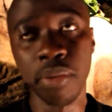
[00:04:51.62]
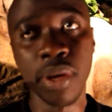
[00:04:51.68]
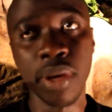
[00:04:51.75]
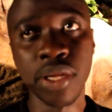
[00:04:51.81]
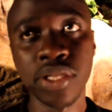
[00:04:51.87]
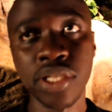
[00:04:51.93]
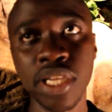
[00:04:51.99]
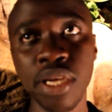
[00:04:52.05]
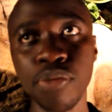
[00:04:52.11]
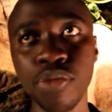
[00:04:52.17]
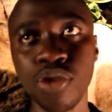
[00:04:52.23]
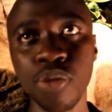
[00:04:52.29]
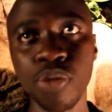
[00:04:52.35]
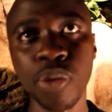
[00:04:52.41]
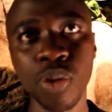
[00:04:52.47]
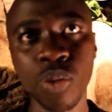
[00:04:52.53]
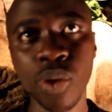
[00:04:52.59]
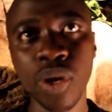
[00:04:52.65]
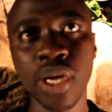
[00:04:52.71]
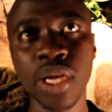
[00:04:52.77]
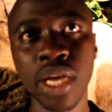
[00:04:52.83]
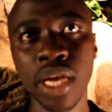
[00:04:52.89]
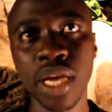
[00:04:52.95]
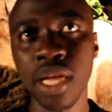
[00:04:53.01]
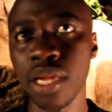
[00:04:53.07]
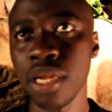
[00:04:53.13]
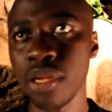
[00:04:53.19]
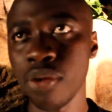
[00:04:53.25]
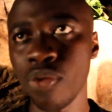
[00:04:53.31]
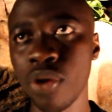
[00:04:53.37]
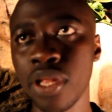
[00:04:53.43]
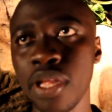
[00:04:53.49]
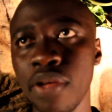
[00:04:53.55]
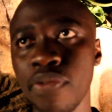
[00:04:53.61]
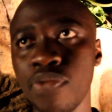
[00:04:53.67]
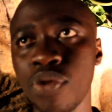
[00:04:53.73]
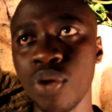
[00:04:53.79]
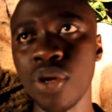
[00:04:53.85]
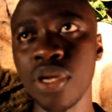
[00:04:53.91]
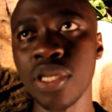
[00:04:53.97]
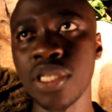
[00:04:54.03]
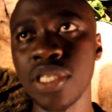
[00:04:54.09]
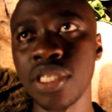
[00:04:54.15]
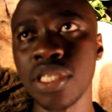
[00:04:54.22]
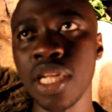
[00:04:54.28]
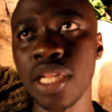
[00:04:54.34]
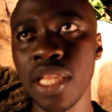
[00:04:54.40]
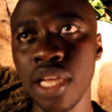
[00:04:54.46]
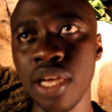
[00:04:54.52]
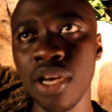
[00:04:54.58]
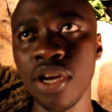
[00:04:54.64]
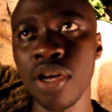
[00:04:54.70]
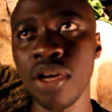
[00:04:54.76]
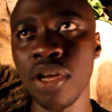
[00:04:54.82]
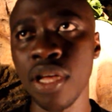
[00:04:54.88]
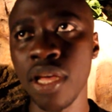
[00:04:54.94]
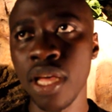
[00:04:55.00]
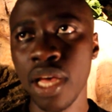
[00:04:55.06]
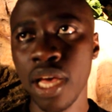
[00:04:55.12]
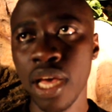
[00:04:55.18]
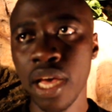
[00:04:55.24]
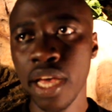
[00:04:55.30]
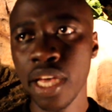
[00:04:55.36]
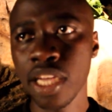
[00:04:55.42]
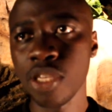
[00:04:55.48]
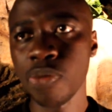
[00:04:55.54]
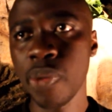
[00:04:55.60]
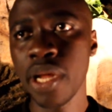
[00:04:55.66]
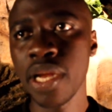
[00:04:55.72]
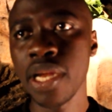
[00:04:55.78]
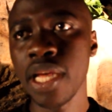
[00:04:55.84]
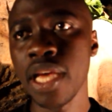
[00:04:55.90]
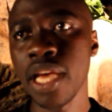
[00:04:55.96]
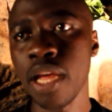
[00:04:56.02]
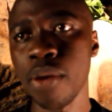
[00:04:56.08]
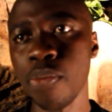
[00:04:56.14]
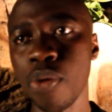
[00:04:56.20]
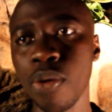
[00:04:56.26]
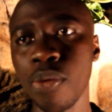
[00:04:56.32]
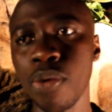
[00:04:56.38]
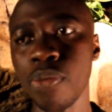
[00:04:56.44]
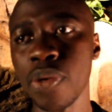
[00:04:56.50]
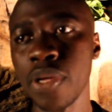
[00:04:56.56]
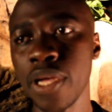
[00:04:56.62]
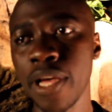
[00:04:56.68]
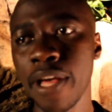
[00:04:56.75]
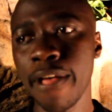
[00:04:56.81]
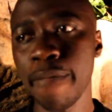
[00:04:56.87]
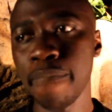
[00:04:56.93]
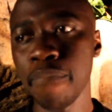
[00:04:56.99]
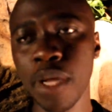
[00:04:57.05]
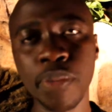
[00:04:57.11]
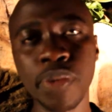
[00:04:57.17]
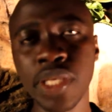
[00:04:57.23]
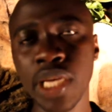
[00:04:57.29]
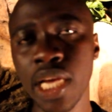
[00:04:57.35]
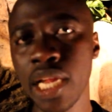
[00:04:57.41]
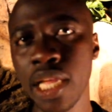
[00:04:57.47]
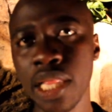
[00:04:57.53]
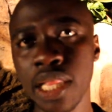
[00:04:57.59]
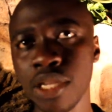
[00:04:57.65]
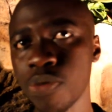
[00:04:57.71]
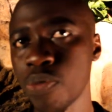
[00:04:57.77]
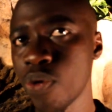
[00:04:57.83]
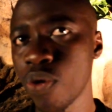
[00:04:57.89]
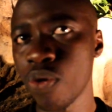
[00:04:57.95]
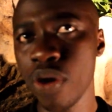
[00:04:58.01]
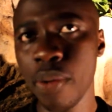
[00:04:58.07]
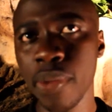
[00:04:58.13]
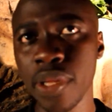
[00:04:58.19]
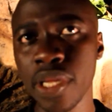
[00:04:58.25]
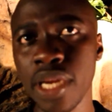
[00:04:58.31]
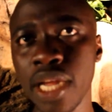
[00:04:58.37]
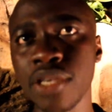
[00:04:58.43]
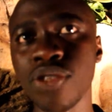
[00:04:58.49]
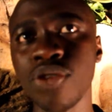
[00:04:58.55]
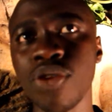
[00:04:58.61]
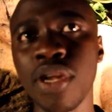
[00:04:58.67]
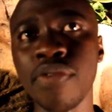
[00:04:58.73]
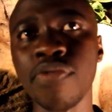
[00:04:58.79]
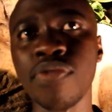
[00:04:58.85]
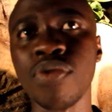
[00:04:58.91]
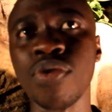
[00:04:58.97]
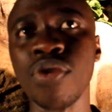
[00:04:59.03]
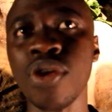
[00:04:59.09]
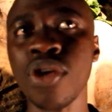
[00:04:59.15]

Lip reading: it seems to be working, and what they've told us is that they are expanding and probably upscaling this program at the national level.